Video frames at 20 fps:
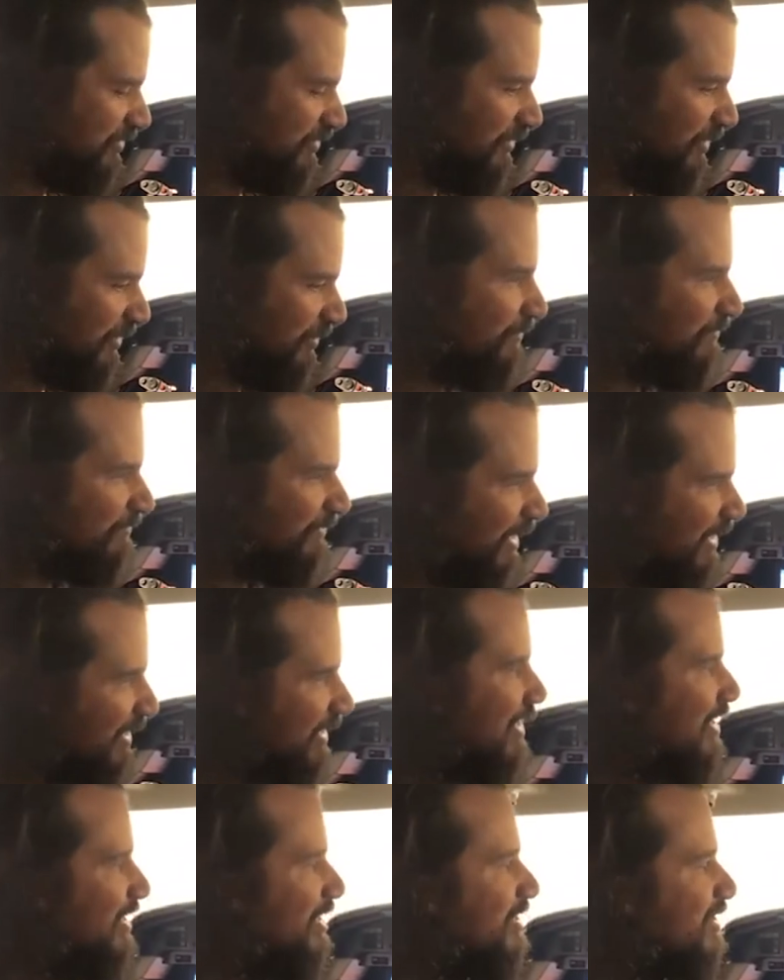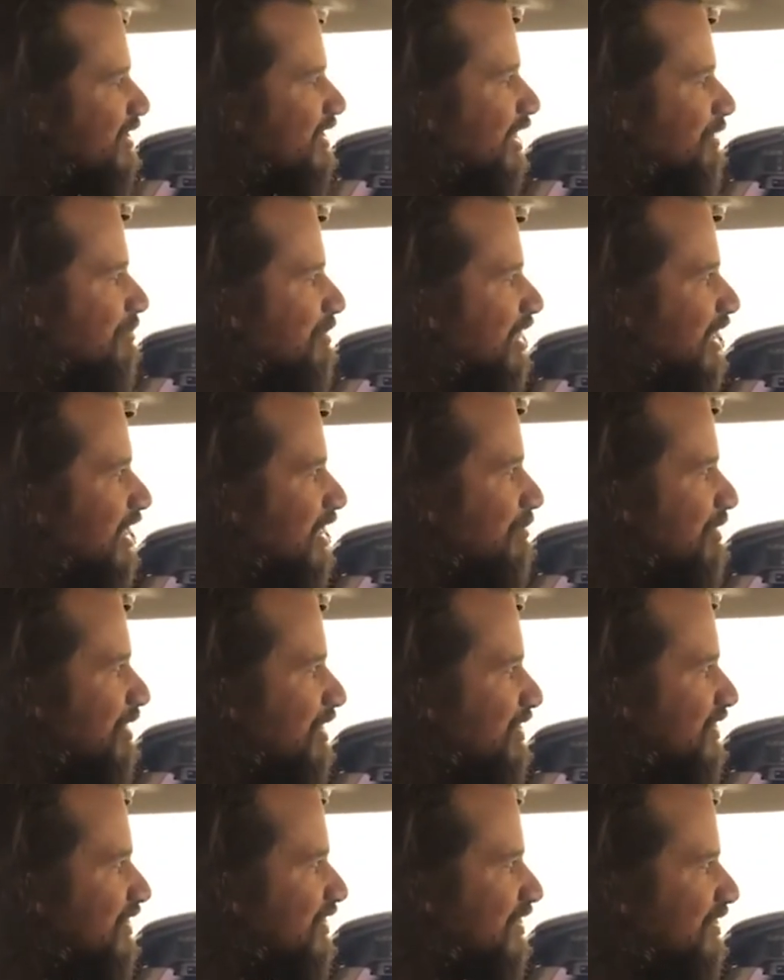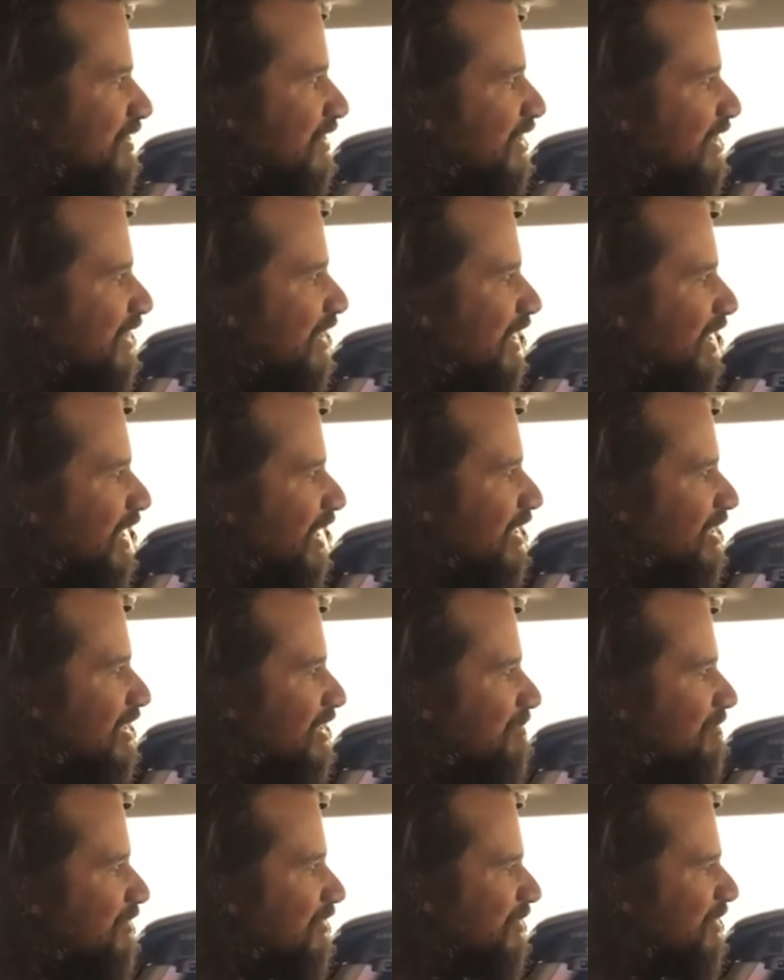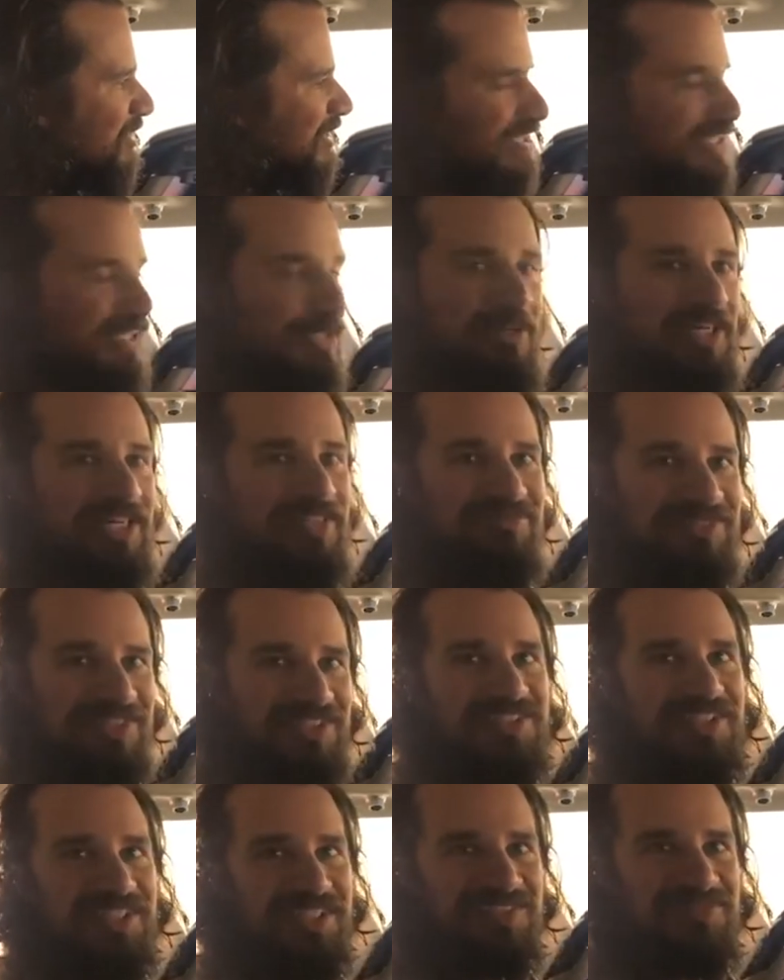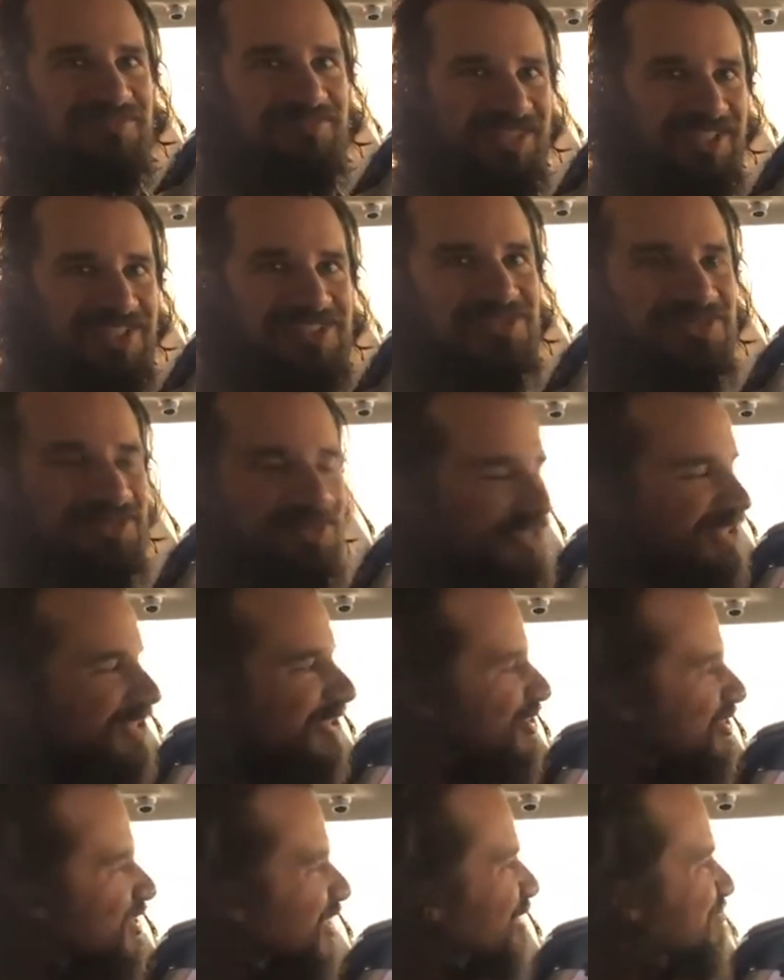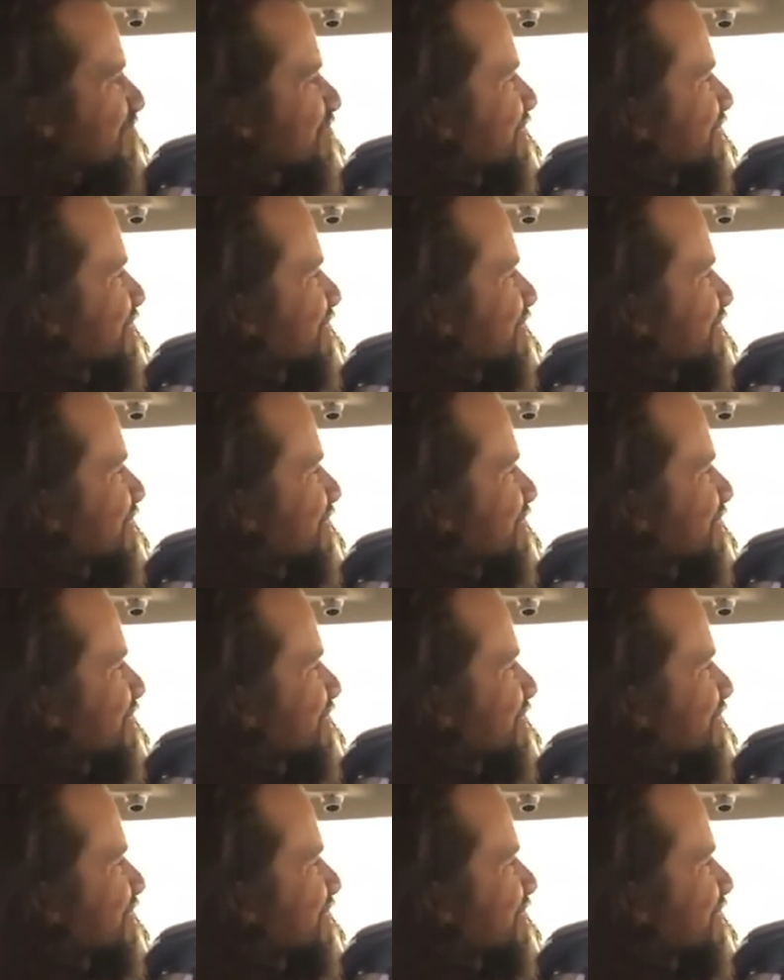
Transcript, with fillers: So that can get a little complicated, but it's, um, it's really not that bad. It's awesome. It's a really good job.